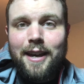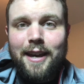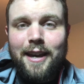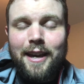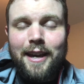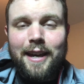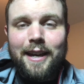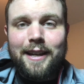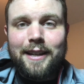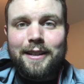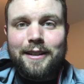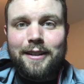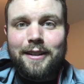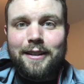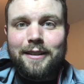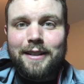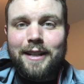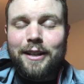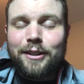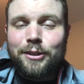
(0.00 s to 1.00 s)
and
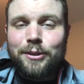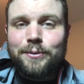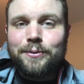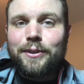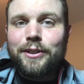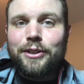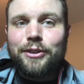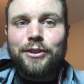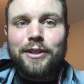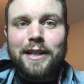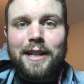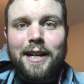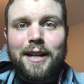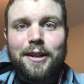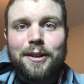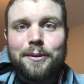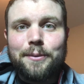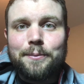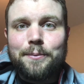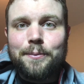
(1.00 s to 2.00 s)
now they're figuring
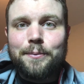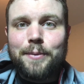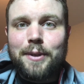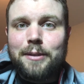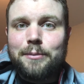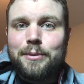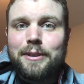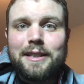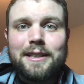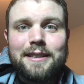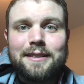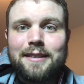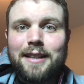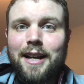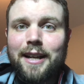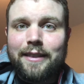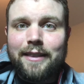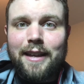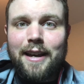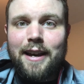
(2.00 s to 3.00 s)
out maybe he's
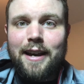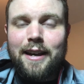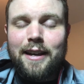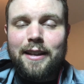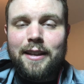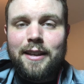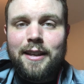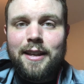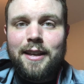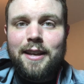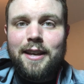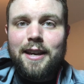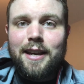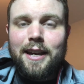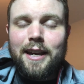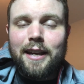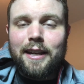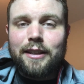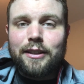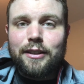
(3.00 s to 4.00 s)
not that,
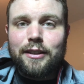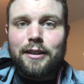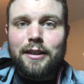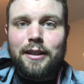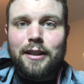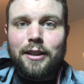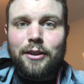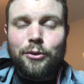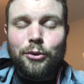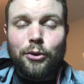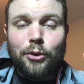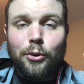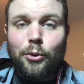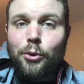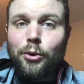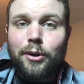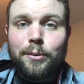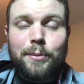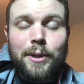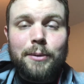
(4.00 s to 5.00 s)
and
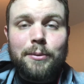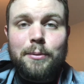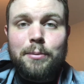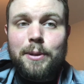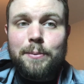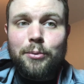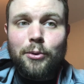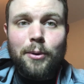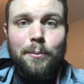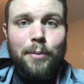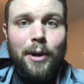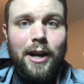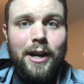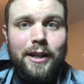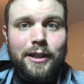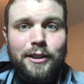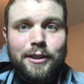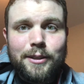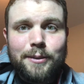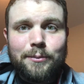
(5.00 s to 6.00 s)
or maybe people are
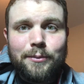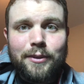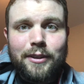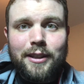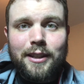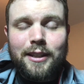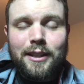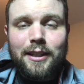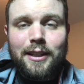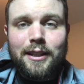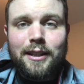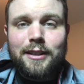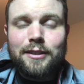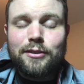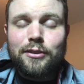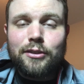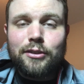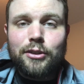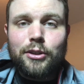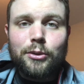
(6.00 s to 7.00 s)
buying him thinking he's
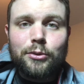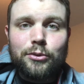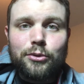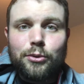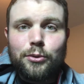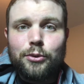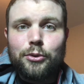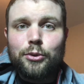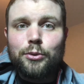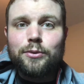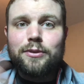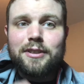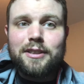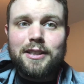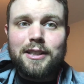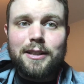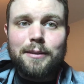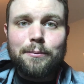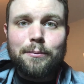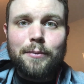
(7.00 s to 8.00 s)
going to go to a new
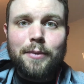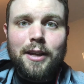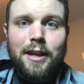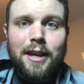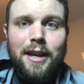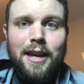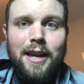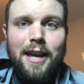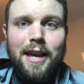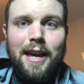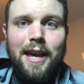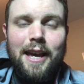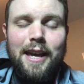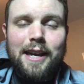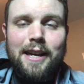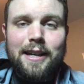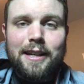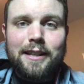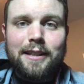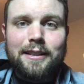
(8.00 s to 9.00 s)
team
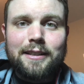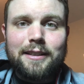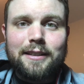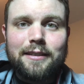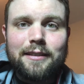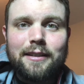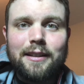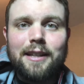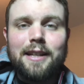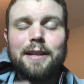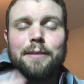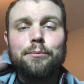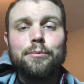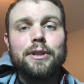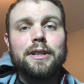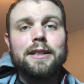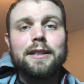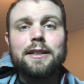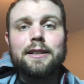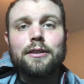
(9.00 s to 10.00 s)
and
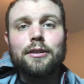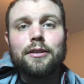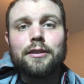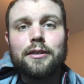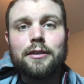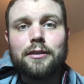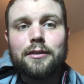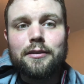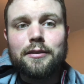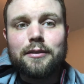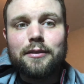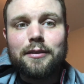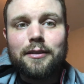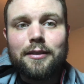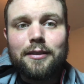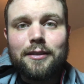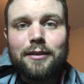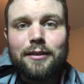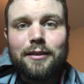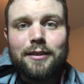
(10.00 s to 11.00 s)
be the
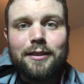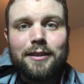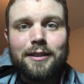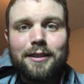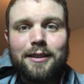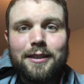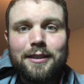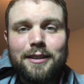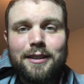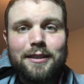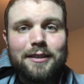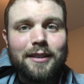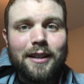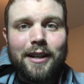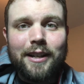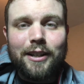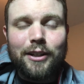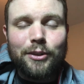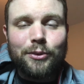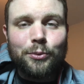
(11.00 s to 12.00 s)

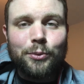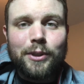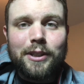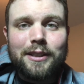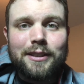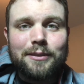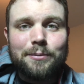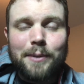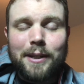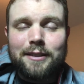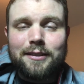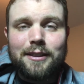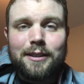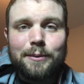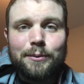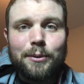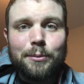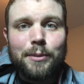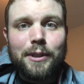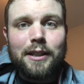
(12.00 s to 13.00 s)
Zion we expected
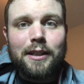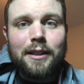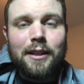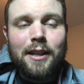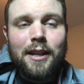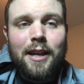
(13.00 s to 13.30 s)
him to be.